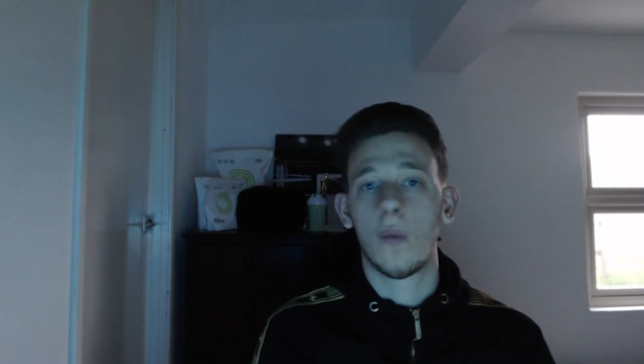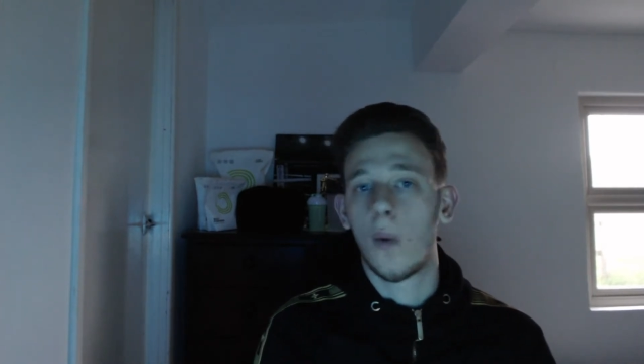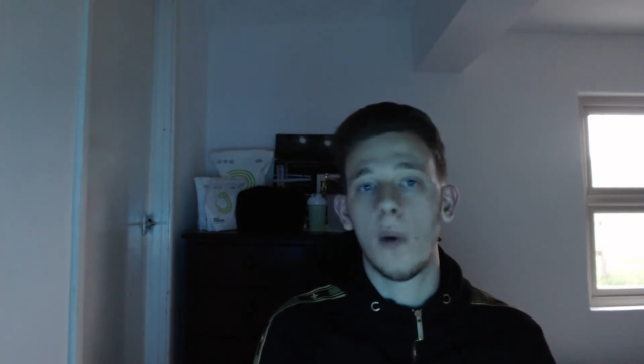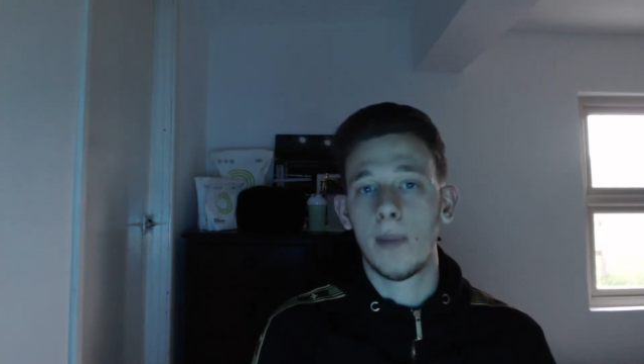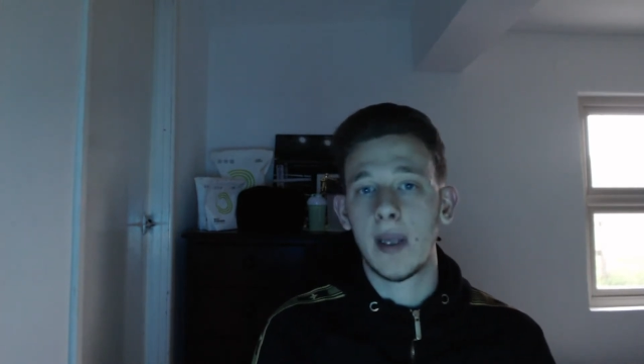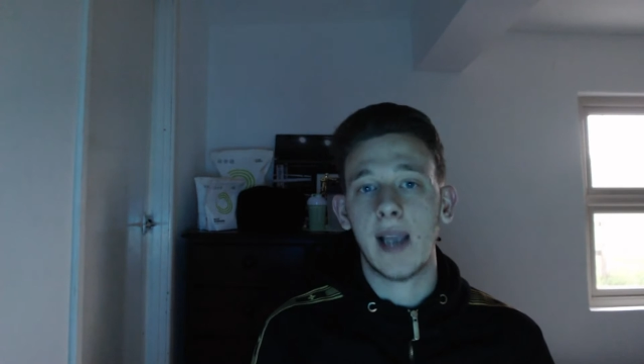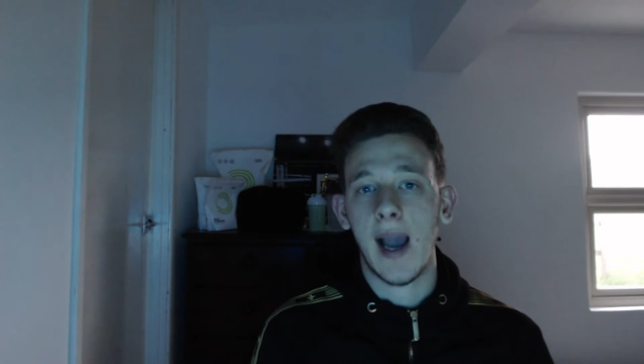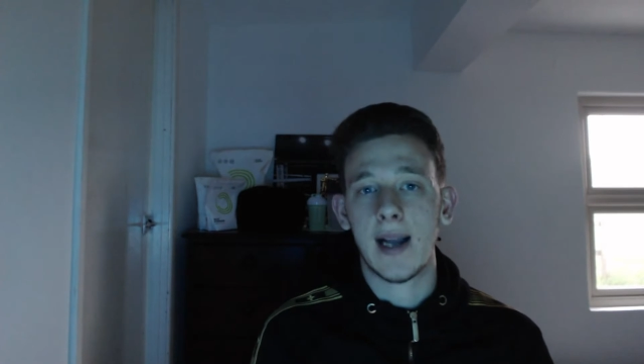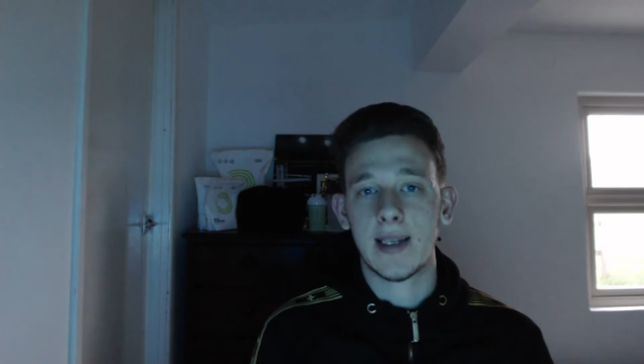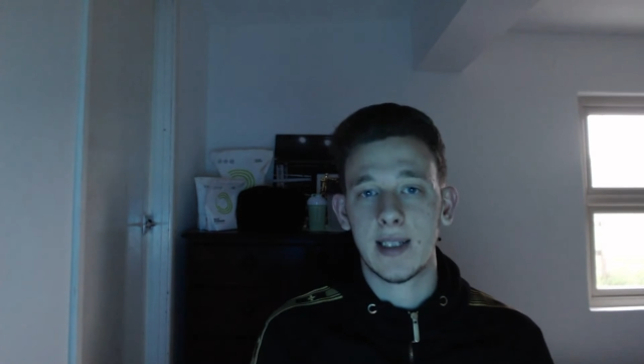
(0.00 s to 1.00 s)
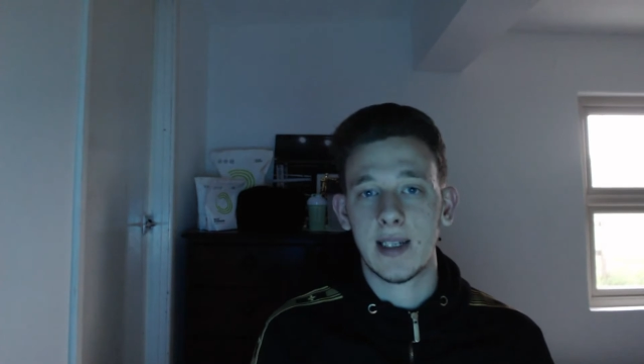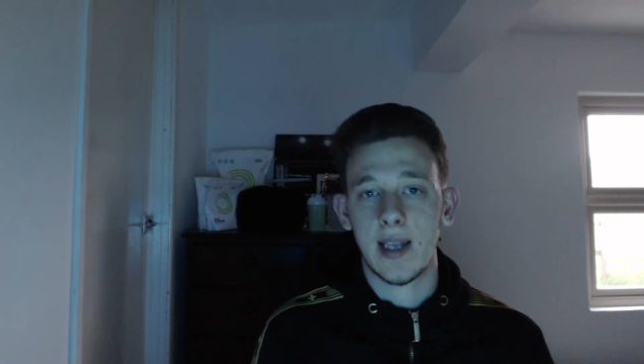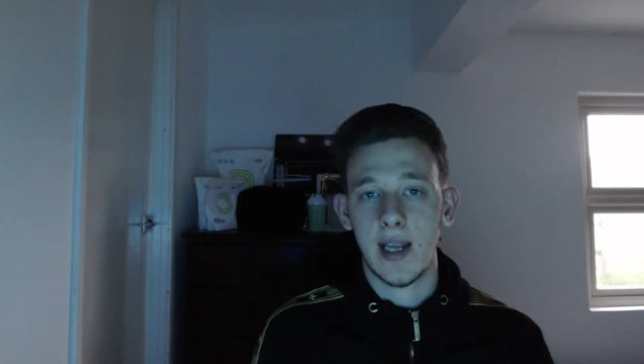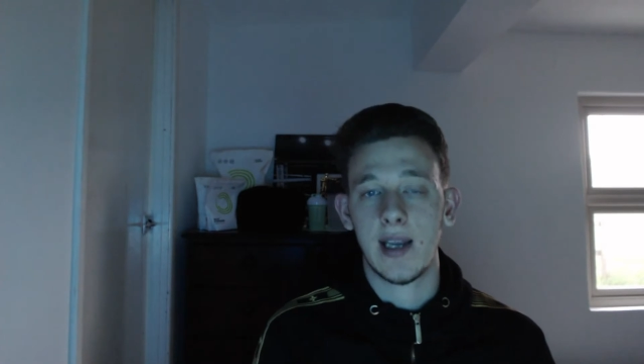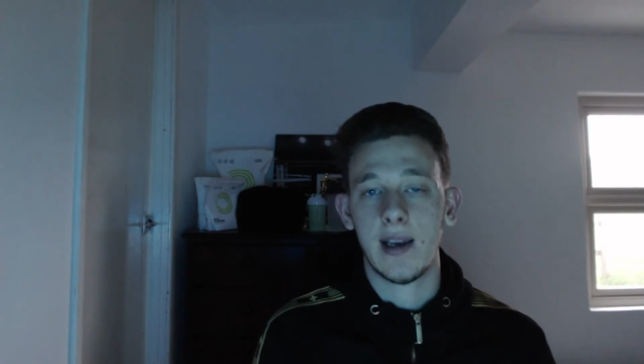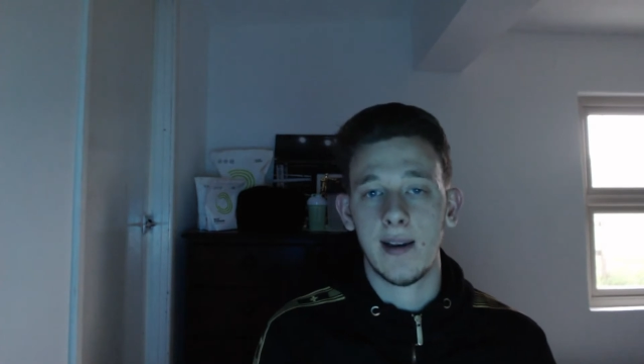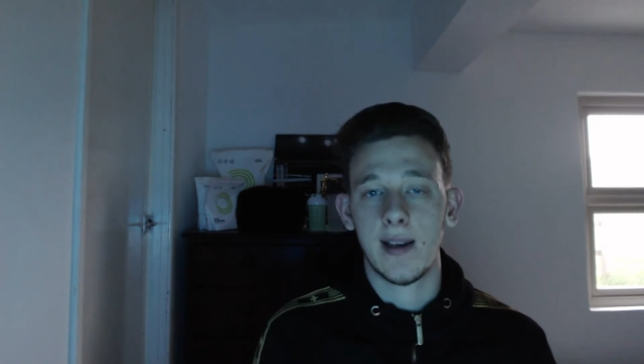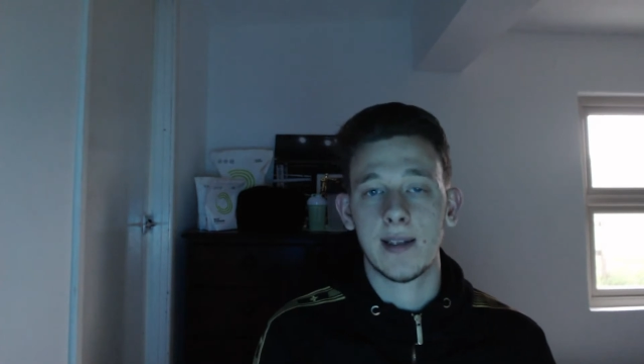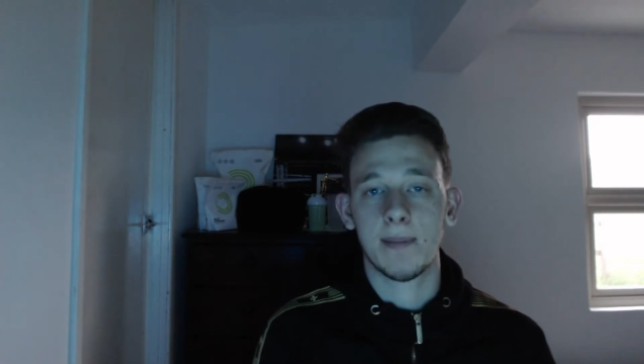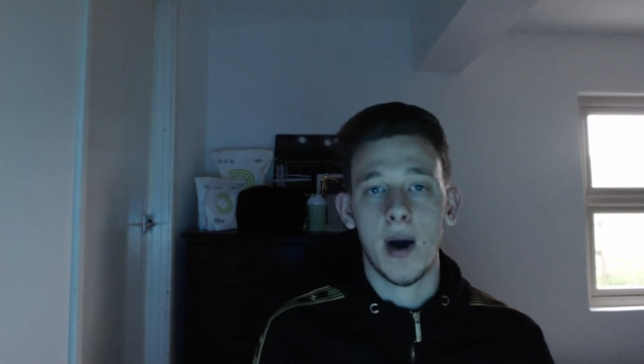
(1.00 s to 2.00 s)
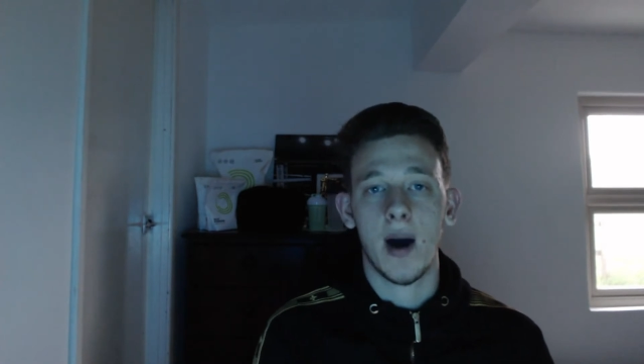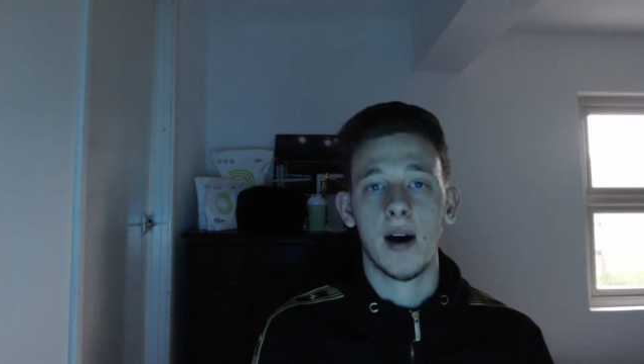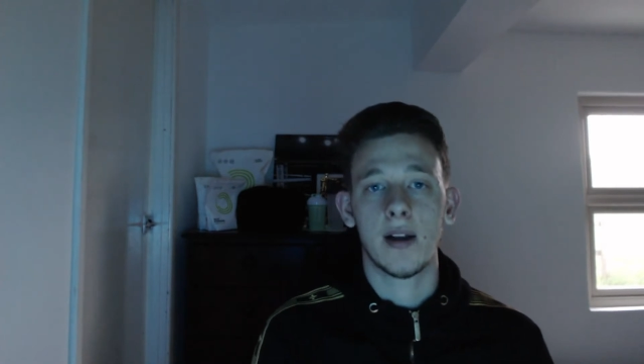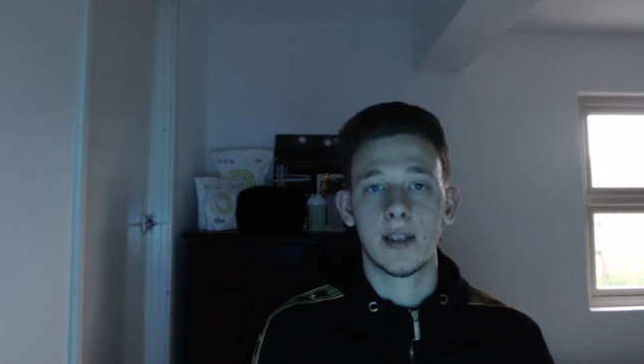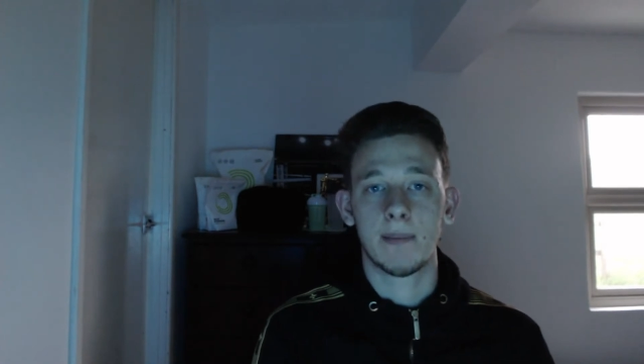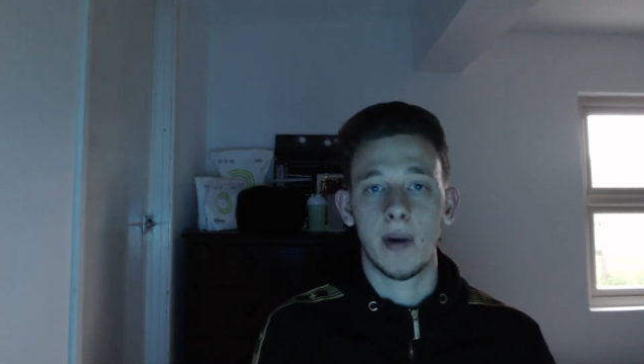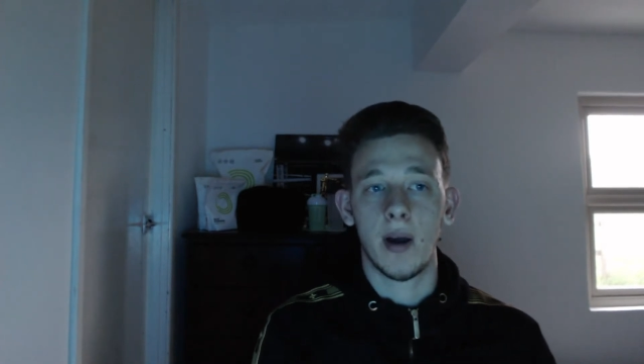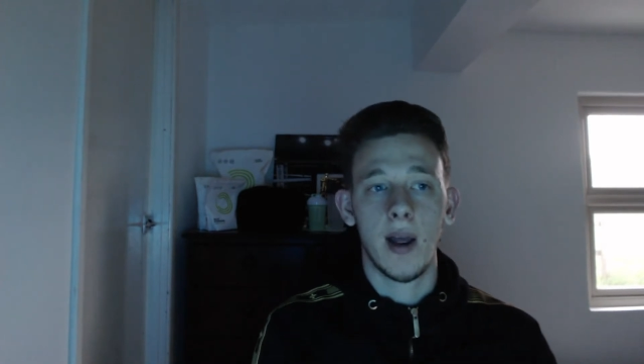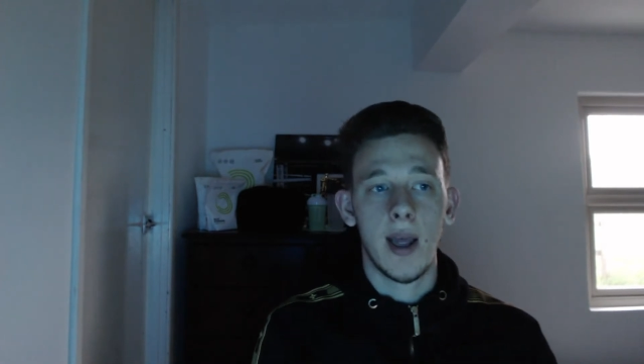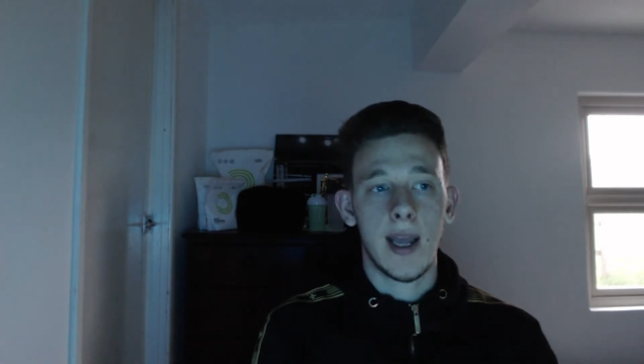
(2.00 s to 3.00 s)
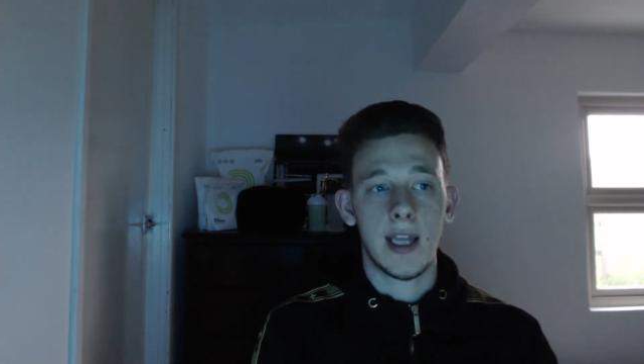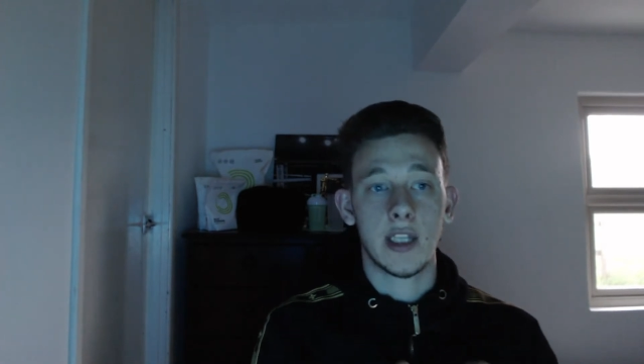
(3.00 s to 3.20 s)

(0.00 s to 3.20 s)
or won't be casted in these parts, but